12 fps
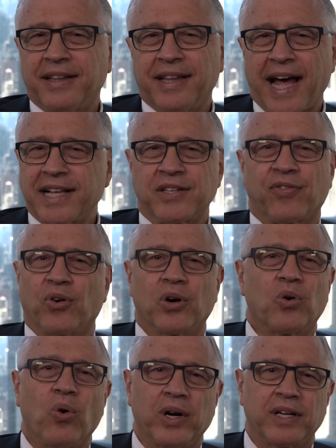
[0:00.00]
that's for a
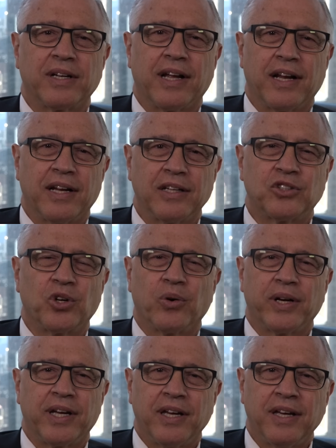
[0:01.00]
court and a
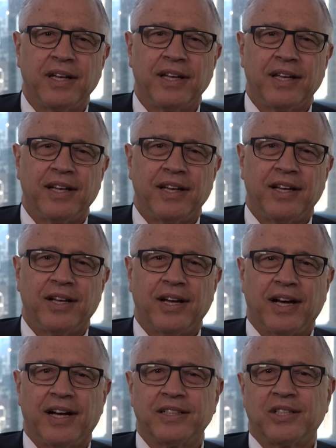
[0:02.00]
jury
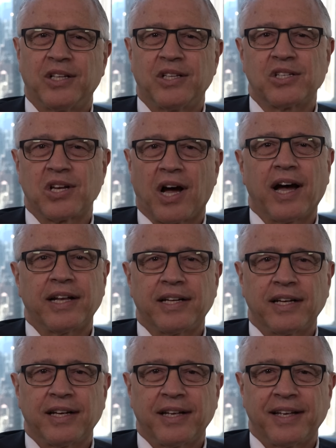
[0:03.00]
to decide.
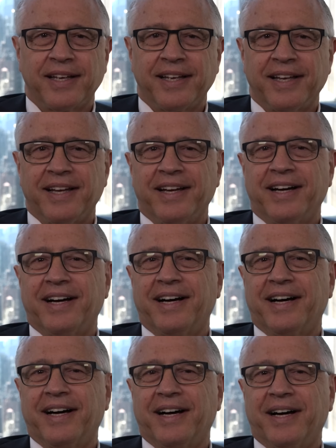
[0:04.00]

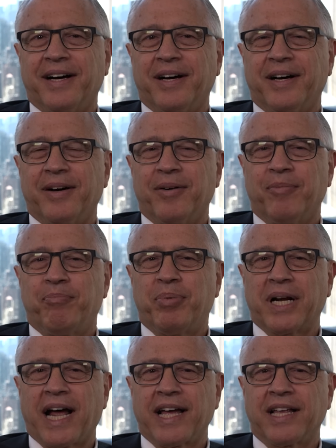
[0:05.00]

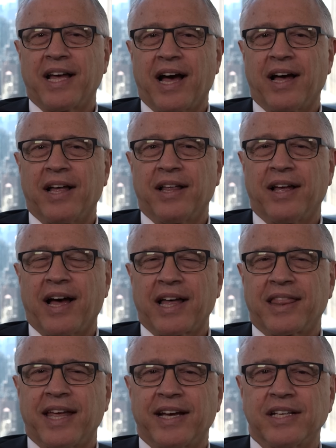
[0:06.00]
But I
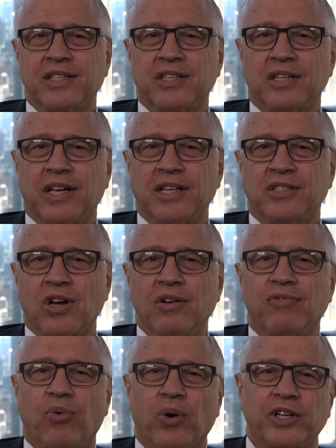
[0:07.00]
think it's
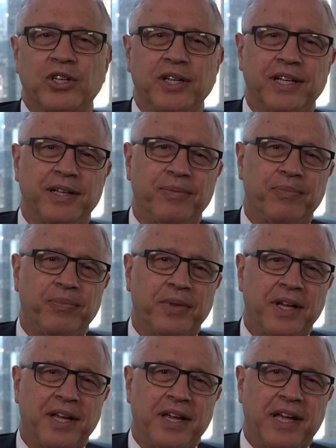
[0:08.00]
unfortunate
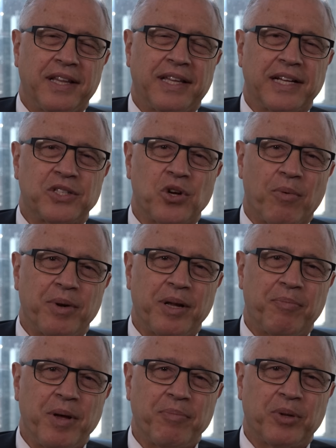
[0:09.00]
that so many
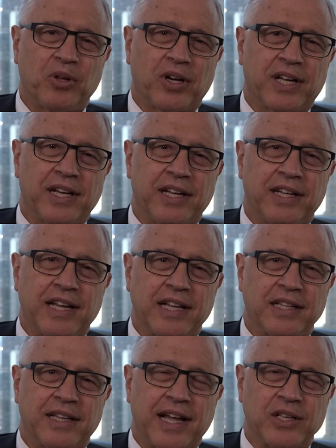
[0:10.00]
people look at it
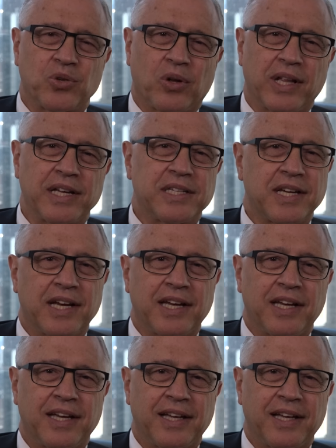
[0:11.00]
and that's all they see.